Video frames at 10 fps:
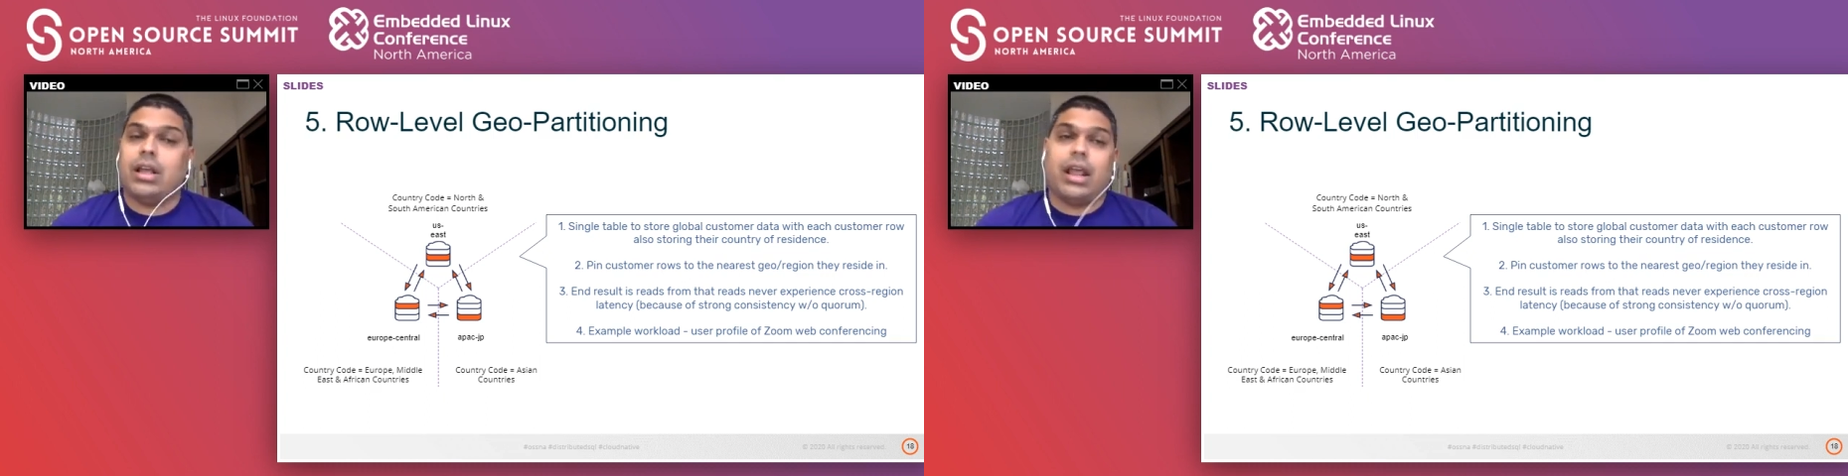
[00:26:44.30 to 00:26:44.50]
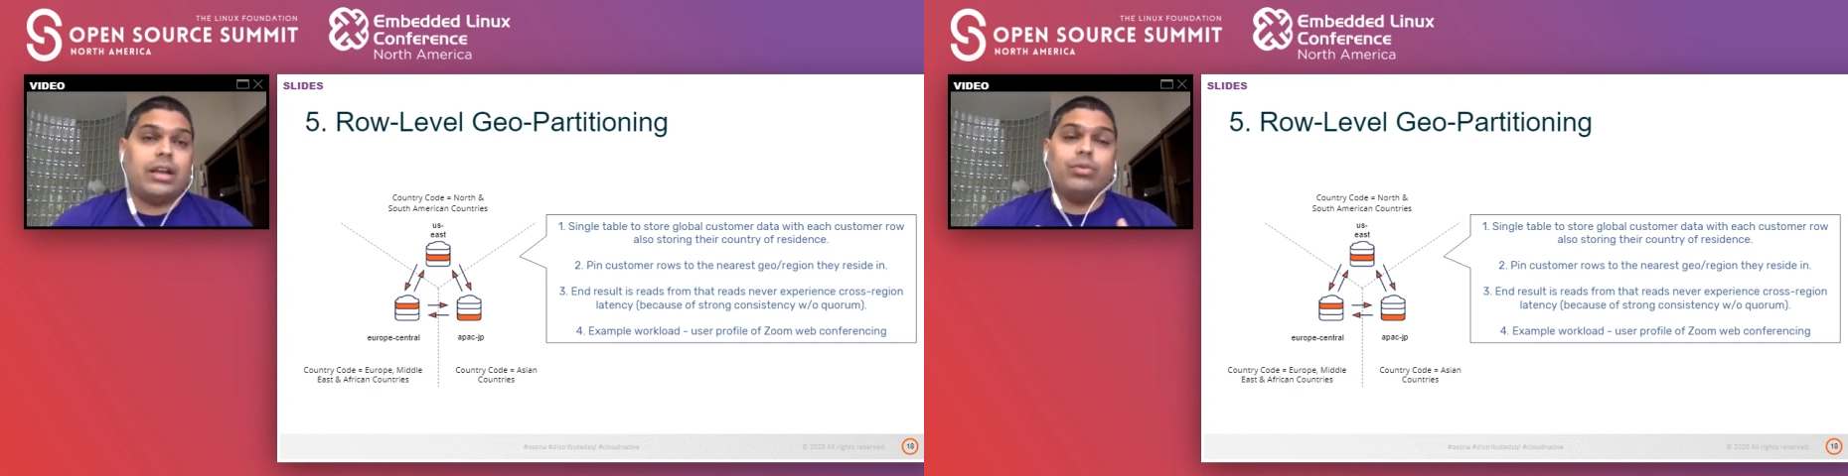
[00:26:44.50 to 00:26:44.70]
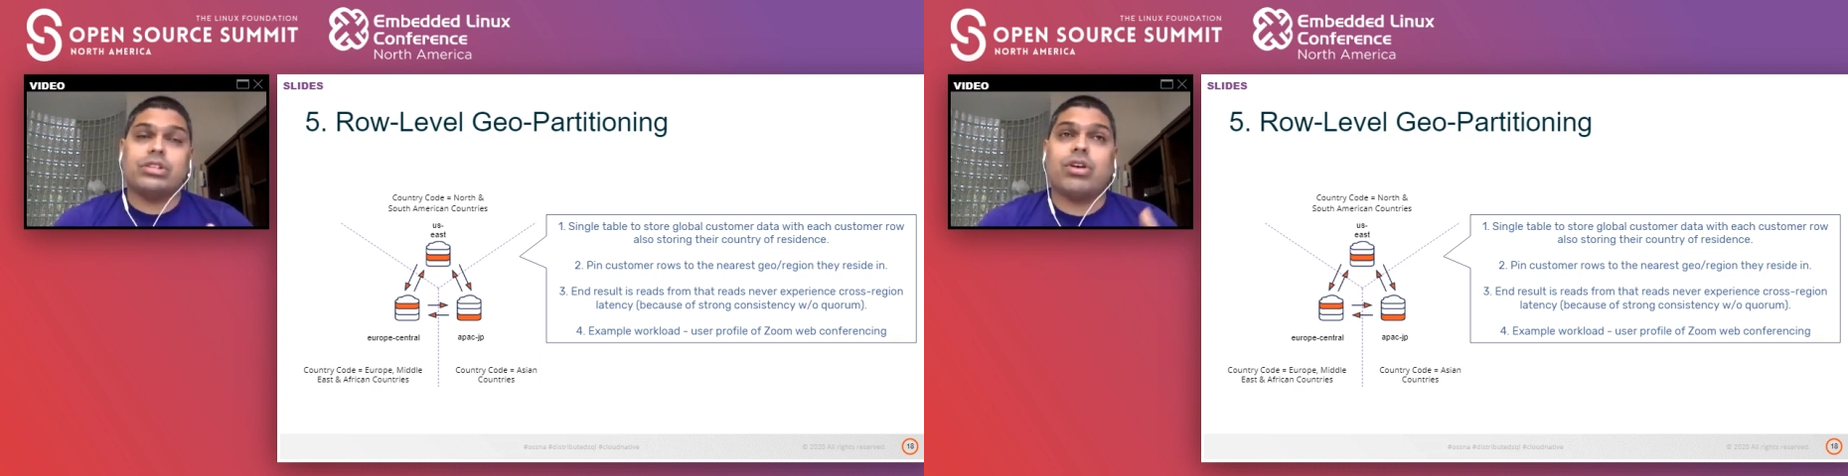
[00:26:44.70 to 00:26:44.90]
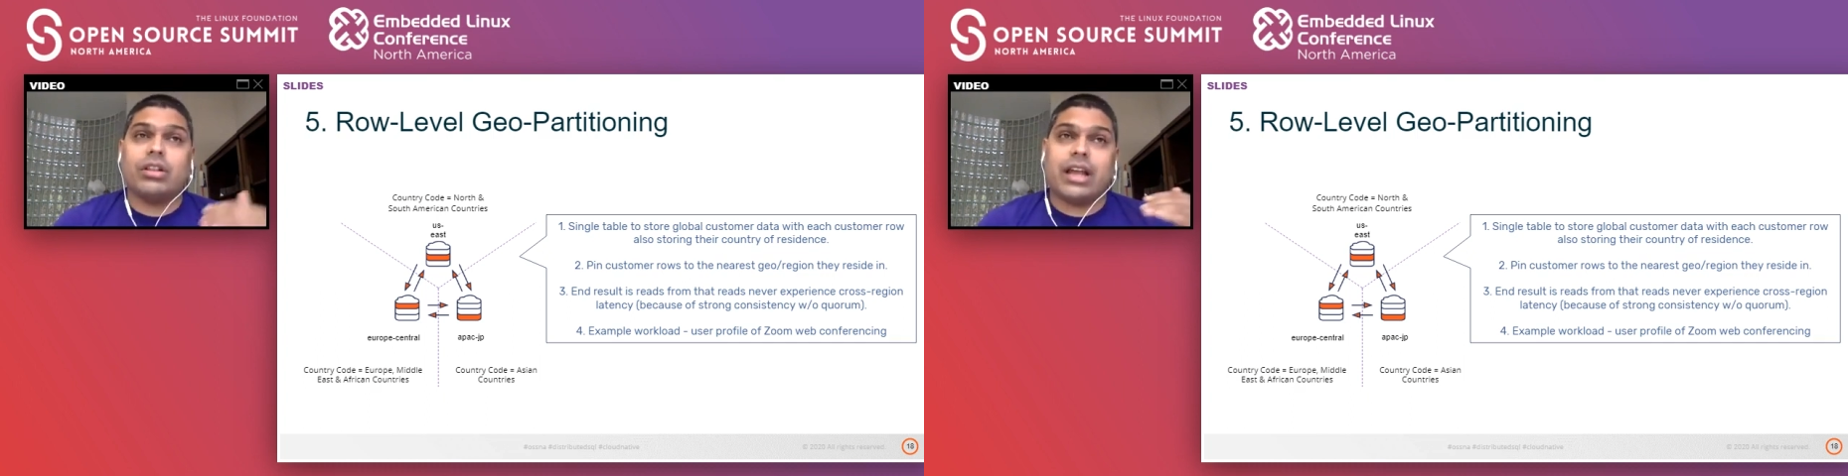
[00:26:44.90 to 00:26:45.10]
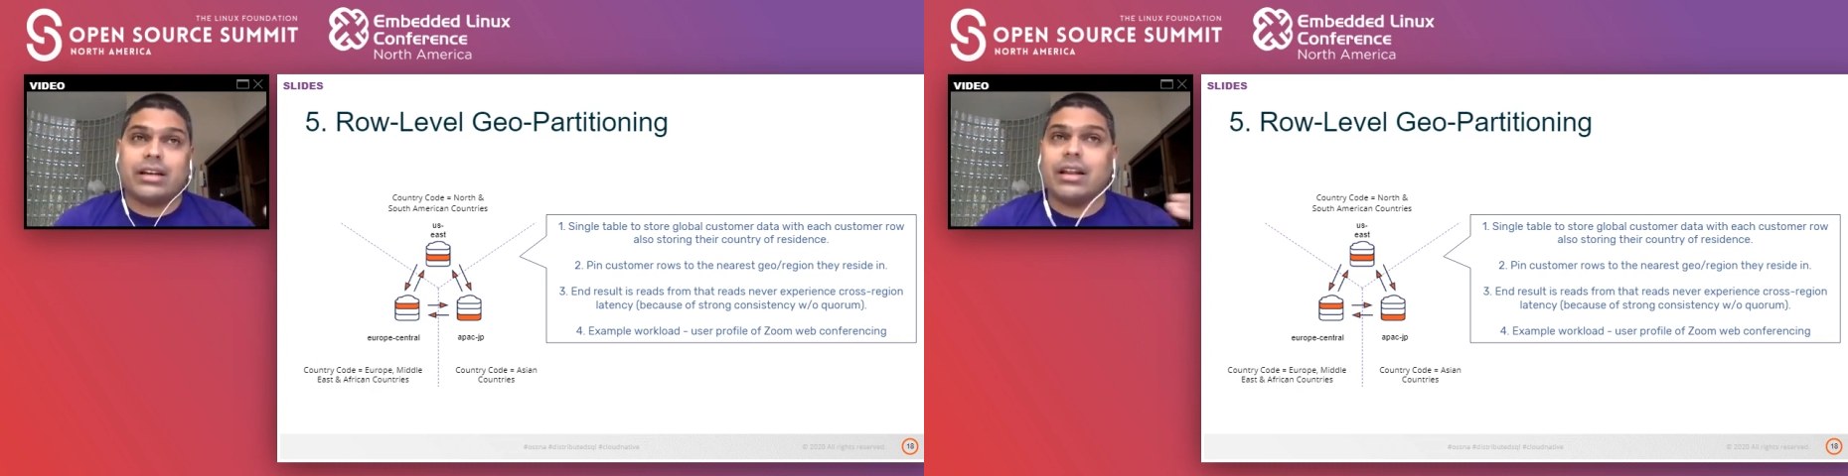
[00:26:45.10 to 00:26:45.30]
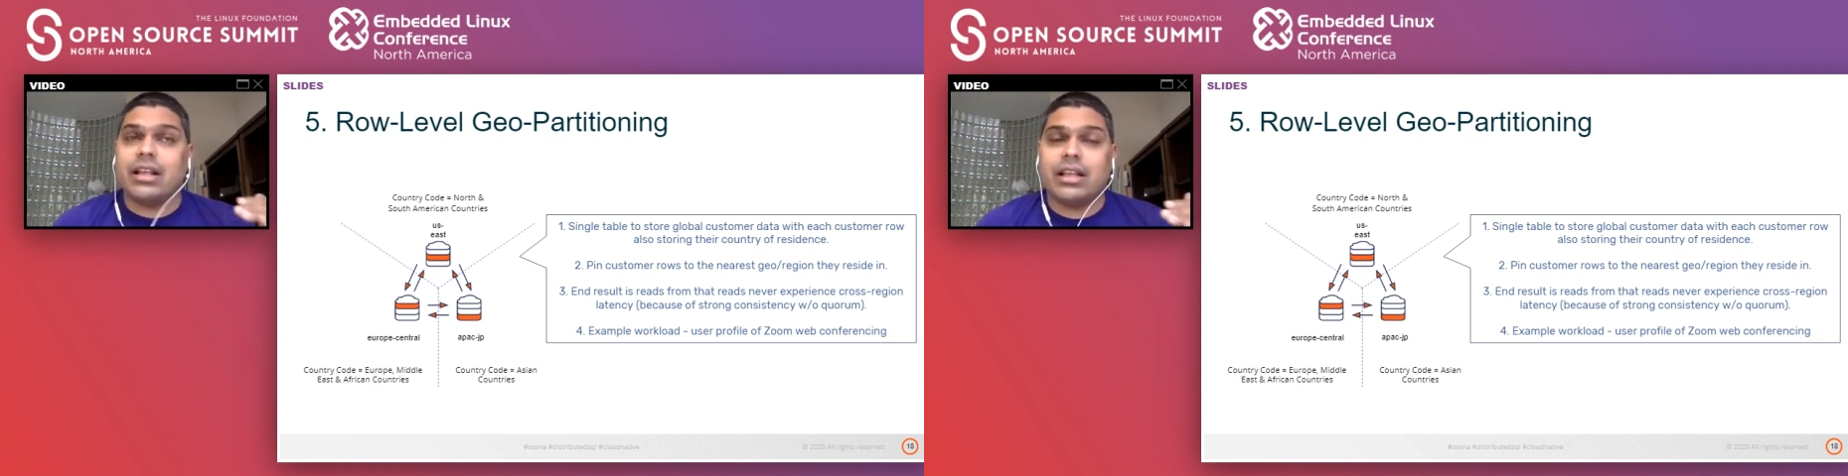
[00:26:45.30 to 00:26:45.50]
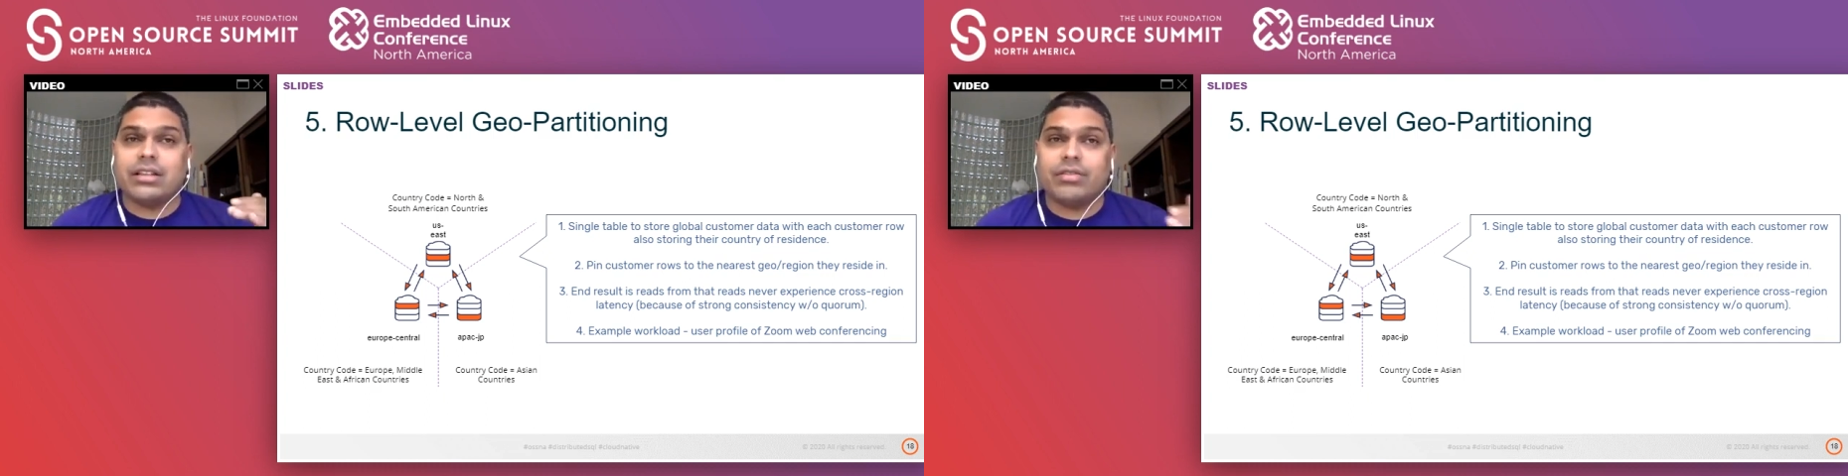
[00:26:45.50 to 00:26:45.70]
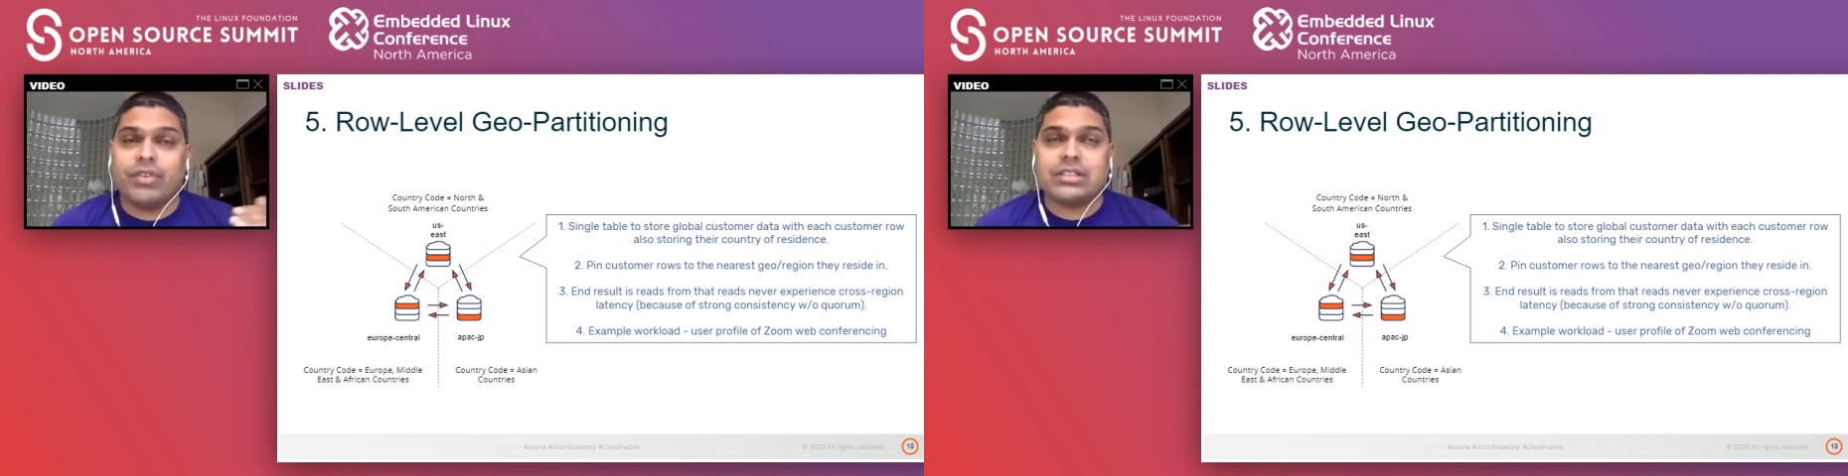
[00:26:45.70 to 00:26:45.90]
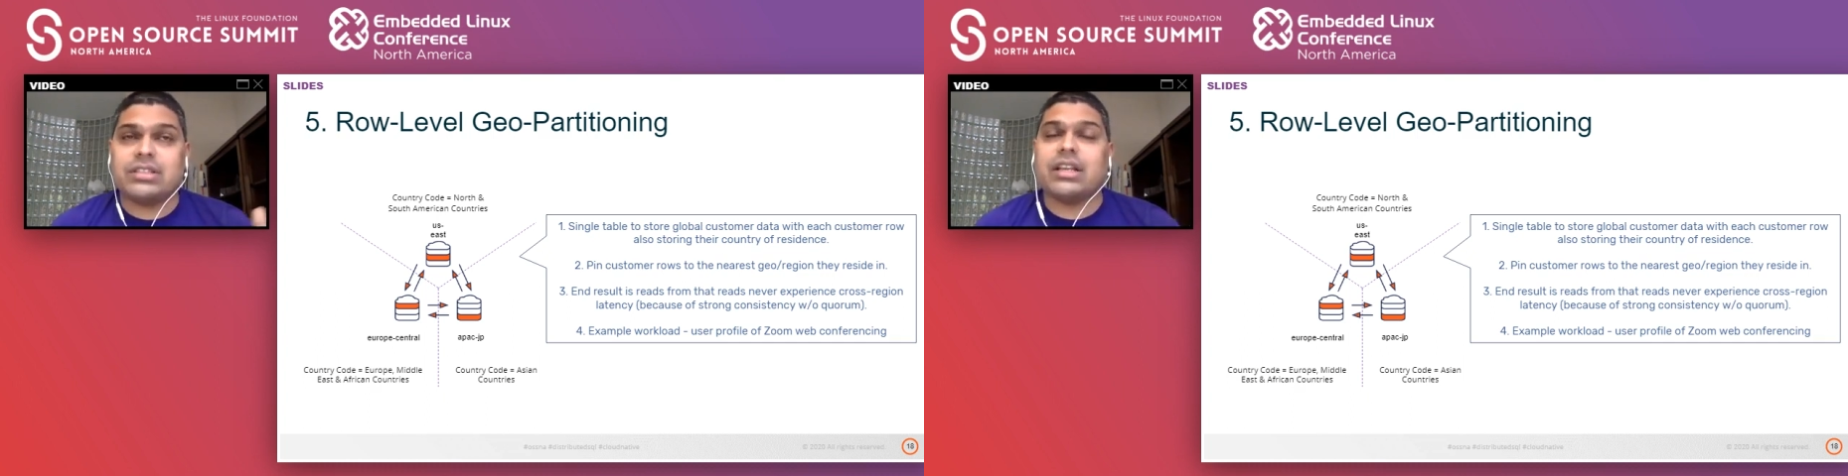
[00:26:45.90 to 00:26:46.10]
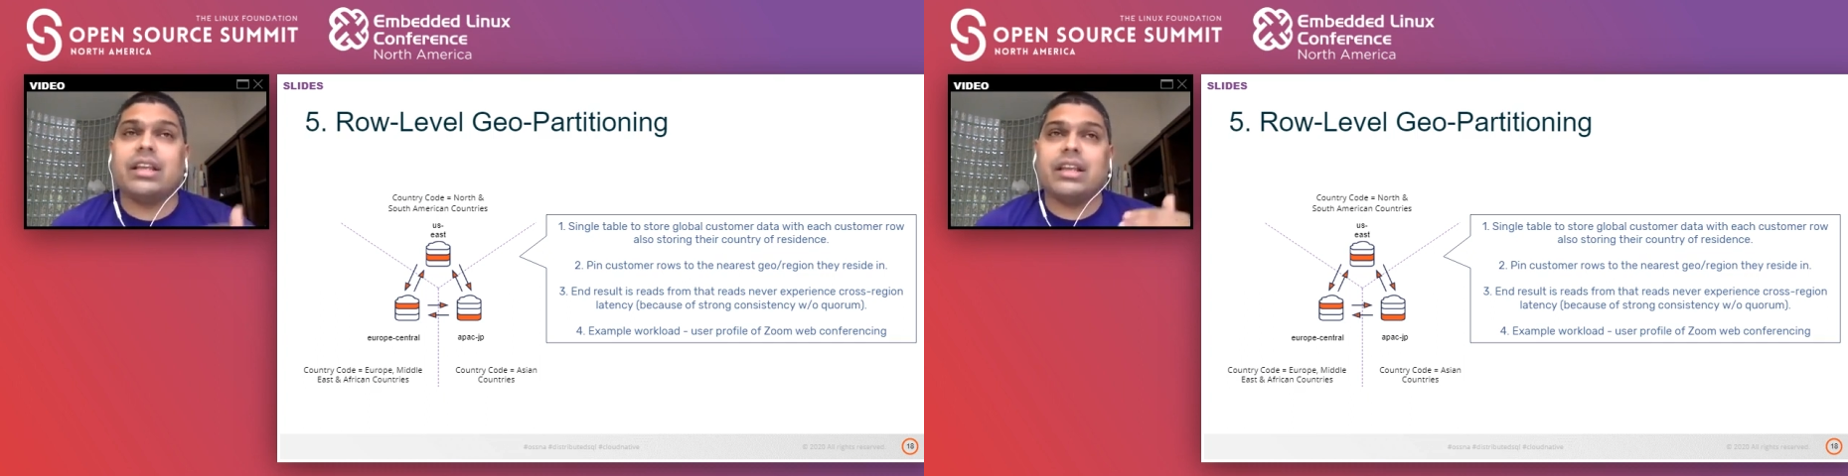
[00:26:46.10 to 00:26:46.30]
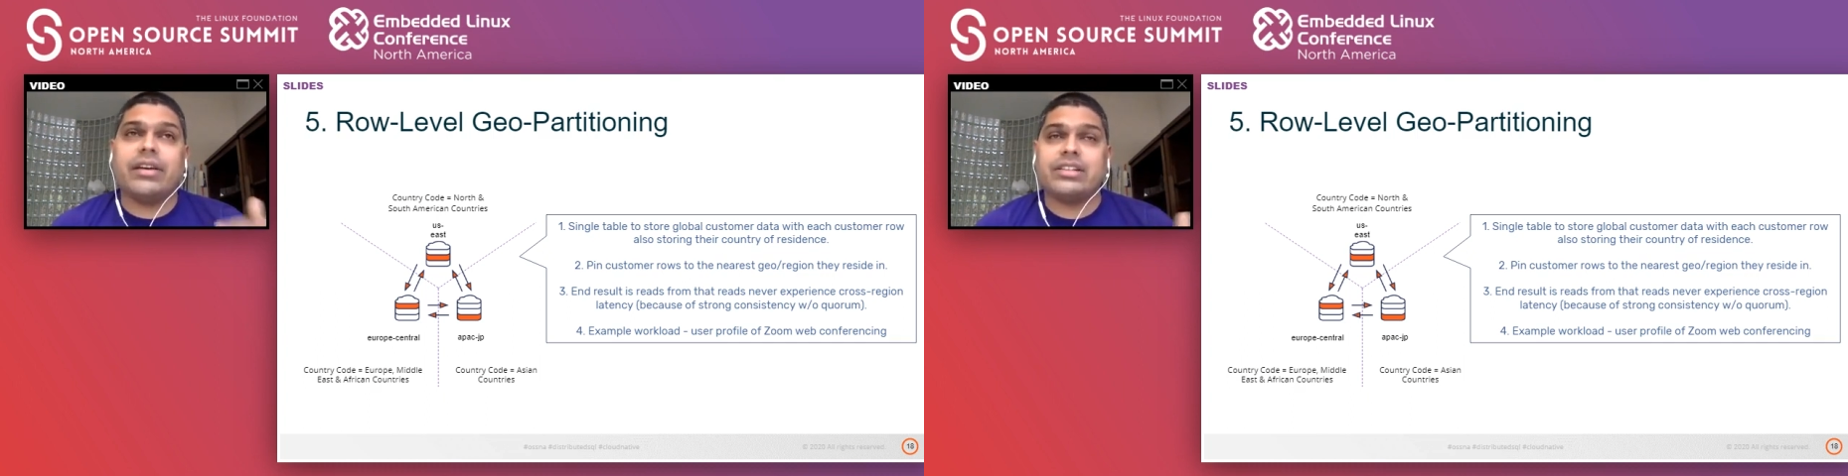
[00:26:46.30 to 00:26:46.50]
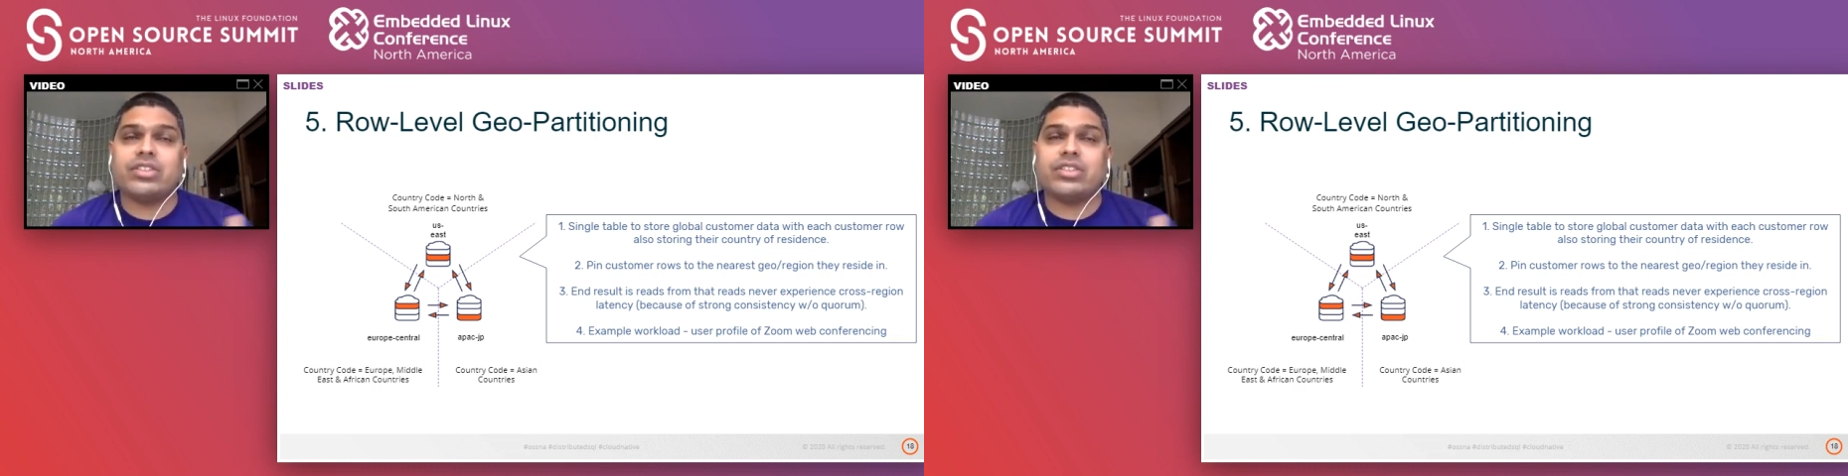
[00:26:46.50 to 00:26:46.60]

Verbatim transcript: And we saw that uh, the first technique, right?